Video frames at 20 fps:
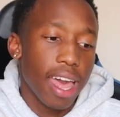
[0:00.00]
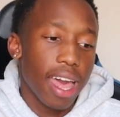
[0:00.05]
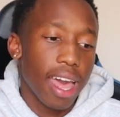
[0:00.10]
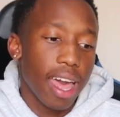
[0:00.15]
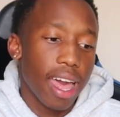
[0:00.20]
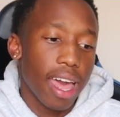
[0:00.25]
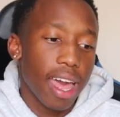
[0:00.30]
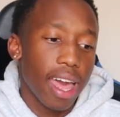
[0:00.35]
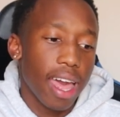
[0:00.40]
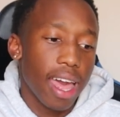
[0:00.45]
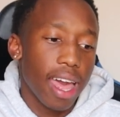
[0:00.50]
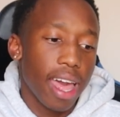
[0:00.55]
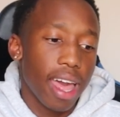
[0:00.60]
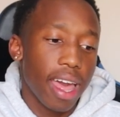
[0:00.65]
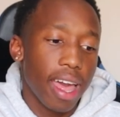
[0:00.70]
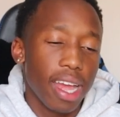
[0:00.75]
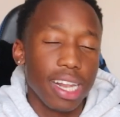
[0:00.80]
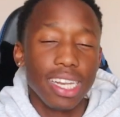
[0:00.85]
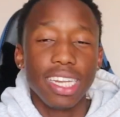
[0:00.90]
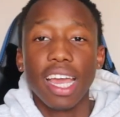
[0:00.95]

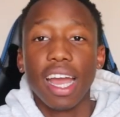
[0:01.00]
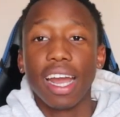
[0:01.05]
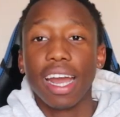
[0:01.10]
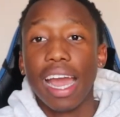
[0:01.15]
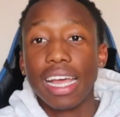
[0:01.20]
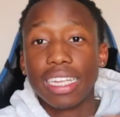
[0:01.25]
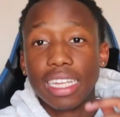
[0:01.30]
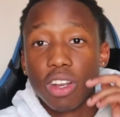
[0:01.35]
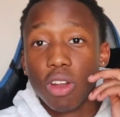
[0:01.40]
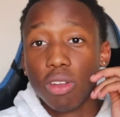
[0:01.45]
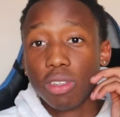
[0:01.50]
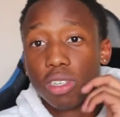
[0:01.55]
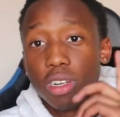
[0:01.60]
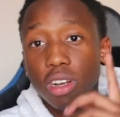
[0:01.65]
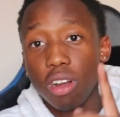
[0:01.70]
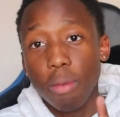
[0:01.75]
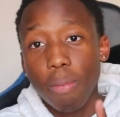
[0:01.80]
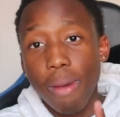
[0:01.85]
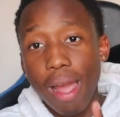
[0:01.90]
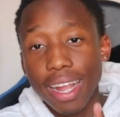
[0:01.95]
And yeah, guys, and
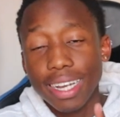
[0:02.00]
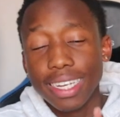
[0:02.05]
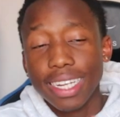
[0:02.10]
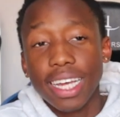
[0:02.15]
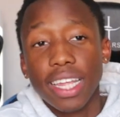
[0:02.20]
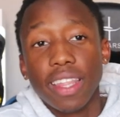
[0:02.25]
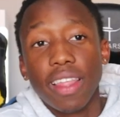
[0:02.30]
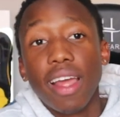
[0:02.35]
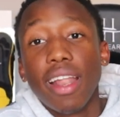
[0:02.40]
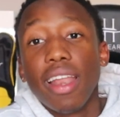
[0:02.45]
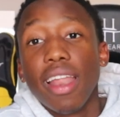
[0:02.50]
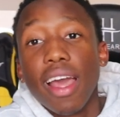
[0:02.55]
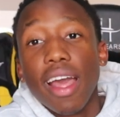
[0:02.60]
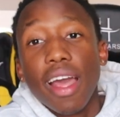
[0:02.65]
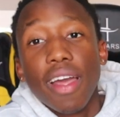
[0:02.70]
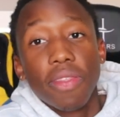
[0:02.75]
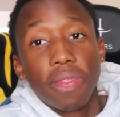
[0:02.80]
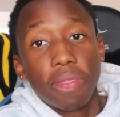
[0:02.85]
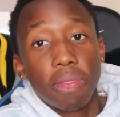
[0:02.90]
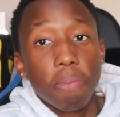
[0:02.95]
also a reminder that
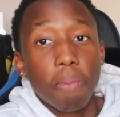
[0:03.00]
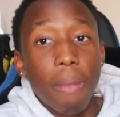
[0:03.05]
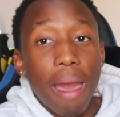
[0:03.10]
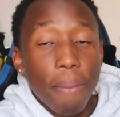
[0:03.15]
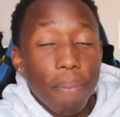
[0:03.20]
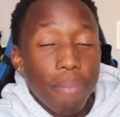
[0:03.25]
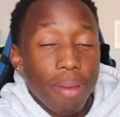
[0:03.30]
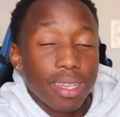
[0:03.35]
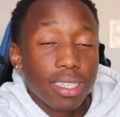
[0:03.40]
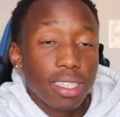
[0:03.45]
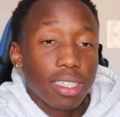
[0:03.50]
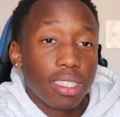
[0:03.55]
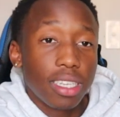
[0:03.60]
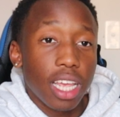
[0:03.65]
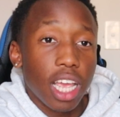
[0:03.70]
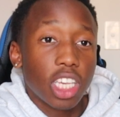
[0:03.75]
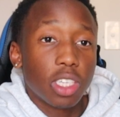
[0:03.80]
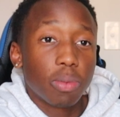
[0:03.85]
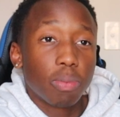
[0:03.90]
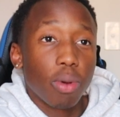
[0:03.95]
my business
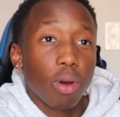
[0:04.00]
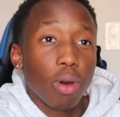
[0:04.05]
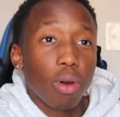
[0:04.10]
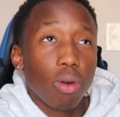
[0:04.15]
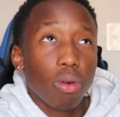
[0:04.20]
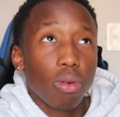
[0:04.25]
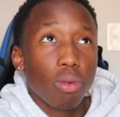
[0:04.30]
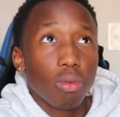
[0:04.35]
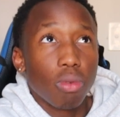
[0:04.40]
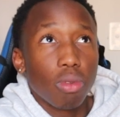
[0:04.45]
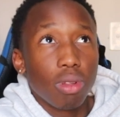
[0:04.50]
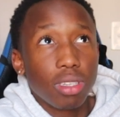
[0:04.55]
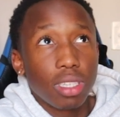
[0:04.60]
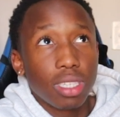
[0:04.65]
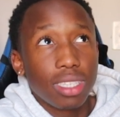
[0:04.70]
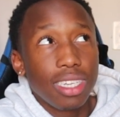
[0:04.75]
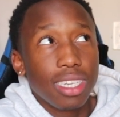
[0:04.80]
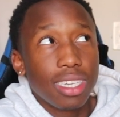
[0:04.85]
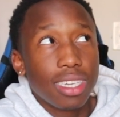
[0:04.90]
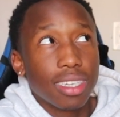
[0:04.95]
expo with
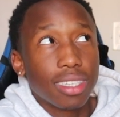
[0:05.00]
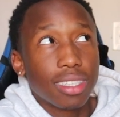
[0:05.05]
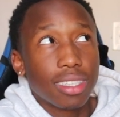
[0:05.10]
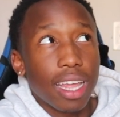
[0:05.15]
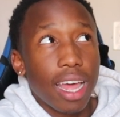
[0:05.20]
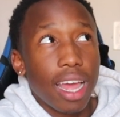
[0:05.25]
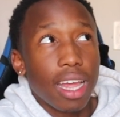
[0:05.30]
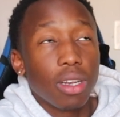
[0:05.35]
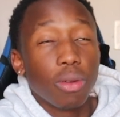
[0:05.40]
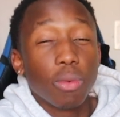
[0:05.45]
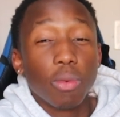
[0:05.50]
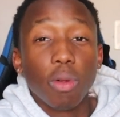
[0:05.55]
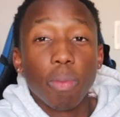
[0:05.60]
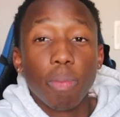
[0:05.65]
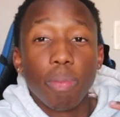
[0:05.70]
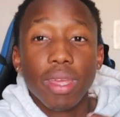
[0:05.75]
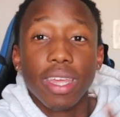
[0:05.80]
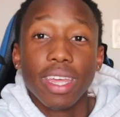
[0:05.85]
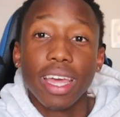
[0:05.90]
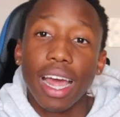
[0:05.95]
Sneaker Stand will
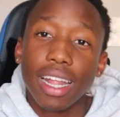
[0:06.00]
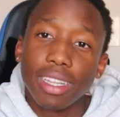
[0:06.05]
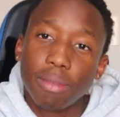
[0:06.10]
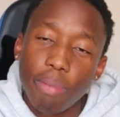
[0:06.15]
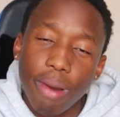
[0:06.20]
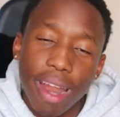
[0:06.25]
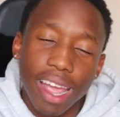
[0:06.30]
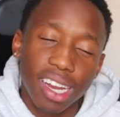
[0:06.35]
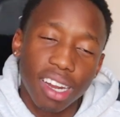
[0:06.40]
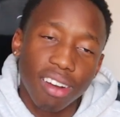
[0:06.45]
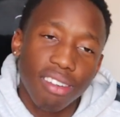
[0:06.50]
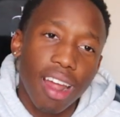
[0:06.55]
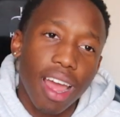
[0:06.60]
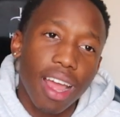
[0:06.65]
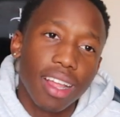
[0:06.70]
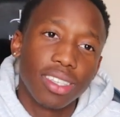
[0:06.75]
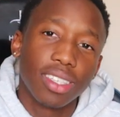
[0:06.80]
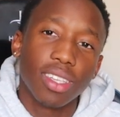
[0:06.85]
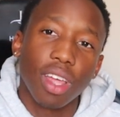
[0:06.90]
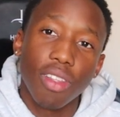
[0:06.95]
be at Bragging
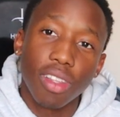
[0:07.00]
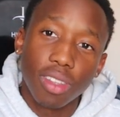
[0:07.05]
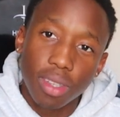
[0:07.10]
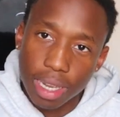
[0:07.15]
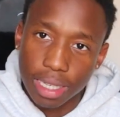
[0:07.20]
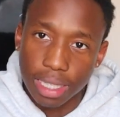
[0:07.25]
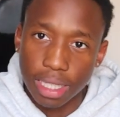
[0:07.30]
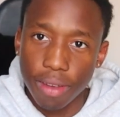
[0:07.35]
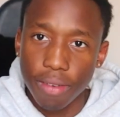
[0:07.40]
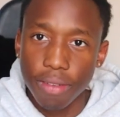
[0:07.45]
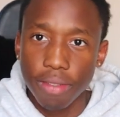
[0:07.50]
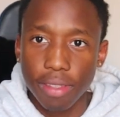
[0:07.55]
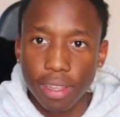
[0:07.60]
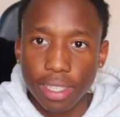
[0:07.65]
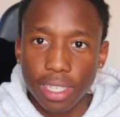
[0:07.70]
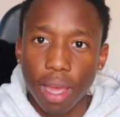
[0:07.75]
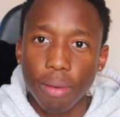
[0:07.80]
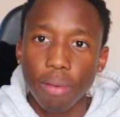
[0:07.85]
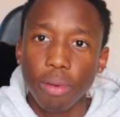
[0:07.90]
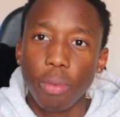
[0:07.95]
Rights on the 27th
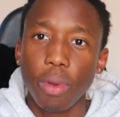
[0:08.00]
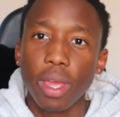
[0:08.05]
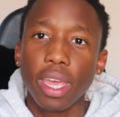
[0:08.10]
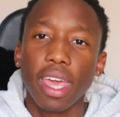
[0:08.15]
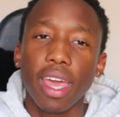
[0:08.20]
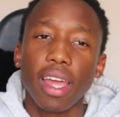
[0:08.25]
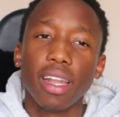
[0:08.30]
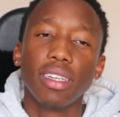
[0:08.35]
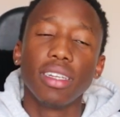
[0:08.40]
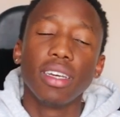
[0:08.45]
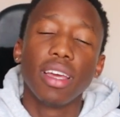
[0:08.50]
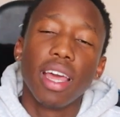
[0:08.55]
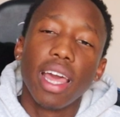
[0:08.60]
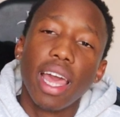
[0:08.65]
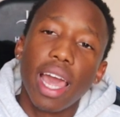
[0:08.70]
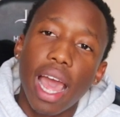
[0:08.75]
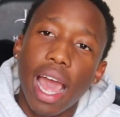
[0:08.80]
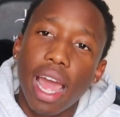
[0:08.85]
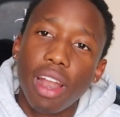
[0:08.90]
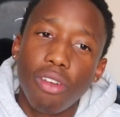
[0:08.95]
this coming weekend
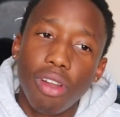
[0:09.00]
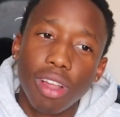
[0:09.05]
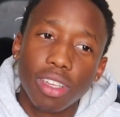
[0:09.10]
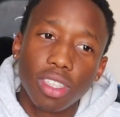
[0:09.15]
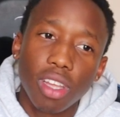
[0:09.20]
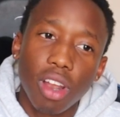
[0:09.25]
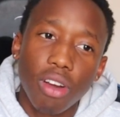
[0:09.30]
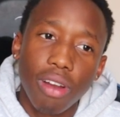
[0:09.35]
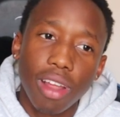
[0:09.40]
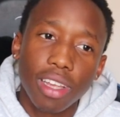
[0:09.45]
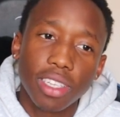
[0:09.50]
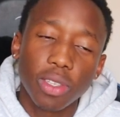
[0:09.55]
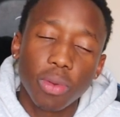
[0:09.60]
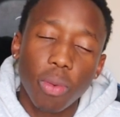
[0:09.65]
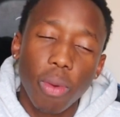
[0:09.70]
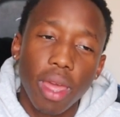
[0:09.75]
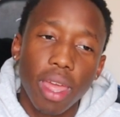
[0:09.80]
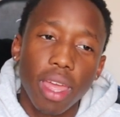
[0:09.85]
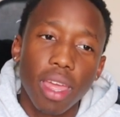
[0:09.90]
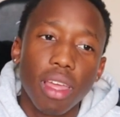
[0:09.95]
at Red Star
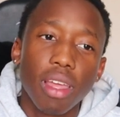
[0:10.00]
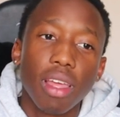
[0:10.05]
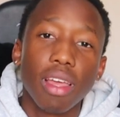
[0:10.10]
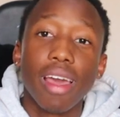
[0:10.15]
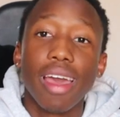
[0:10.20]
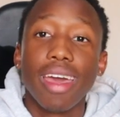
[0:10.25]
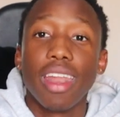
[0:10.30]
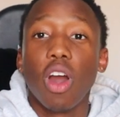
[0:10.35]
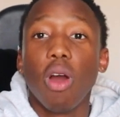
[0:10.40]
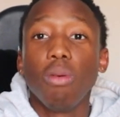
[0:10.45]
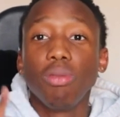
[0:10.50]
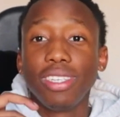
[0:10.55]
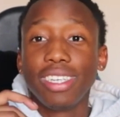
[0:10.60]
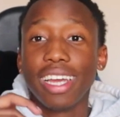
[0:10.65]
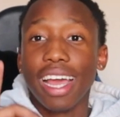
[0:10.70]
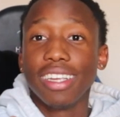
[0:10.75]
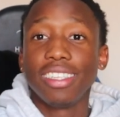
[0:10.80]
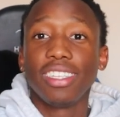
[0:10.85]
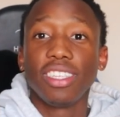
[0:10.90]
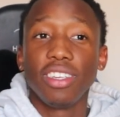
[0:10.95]
Raceway, and I hope to
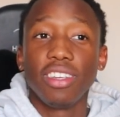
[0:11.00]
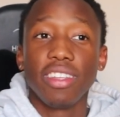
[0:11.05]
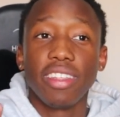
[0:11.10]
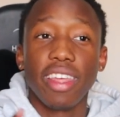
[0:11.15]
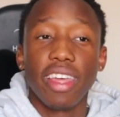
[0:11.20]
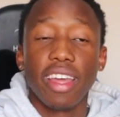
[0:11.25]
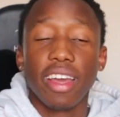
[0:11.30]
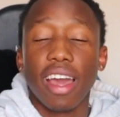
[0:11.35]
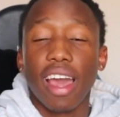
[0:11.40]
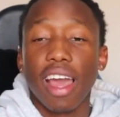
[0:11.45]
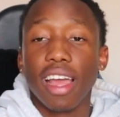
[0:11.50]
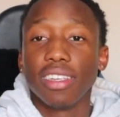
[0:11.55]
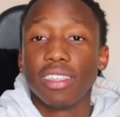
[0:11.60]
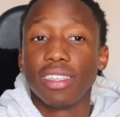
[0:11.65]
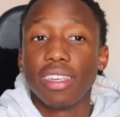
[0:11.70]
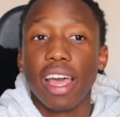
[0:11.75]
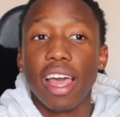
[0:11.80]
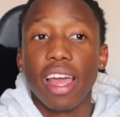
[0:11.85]
guys see you there, guys.